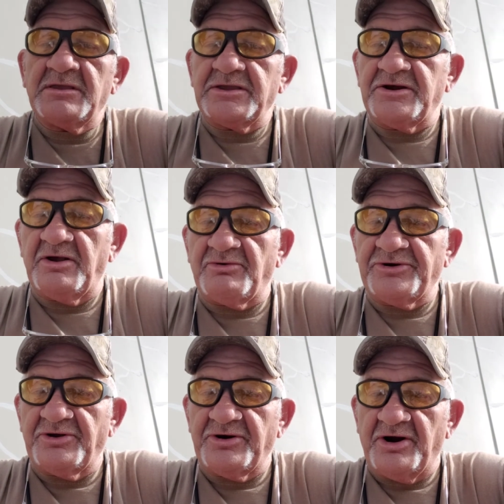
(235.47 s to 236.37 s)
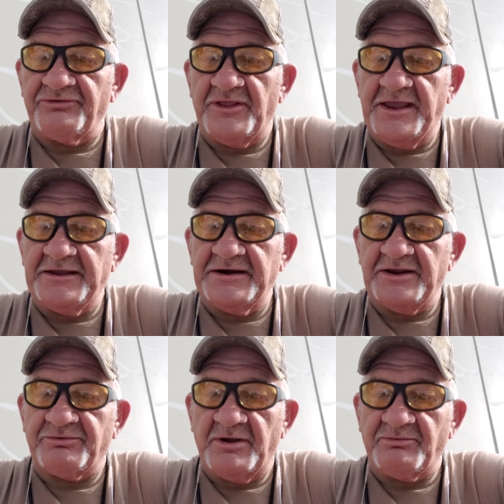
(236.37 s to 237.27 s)
you know we're doing our thing, and
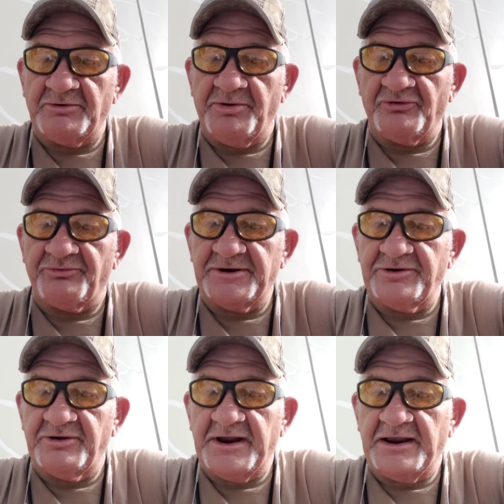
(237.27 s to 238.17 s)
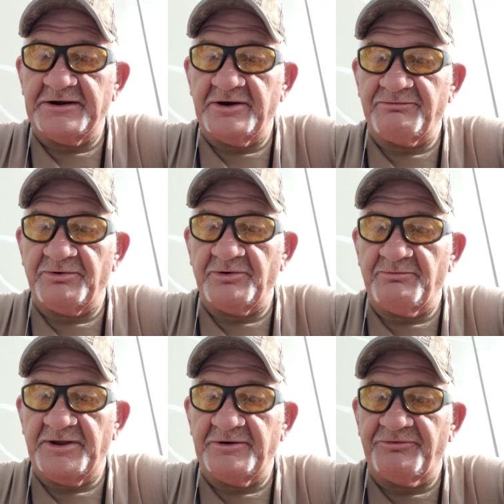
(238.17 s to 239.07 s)
that's what we're supposed to be doing out here for the
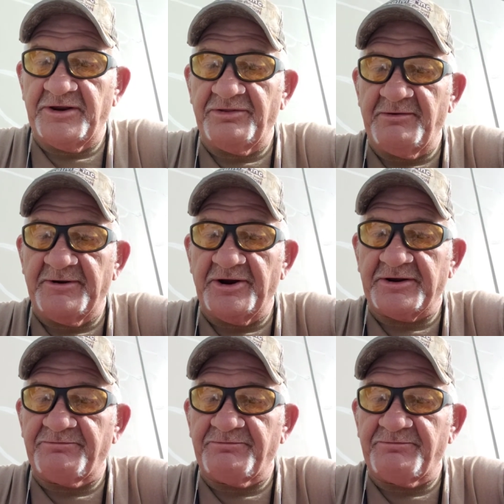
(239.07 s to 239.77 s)
benefit of the American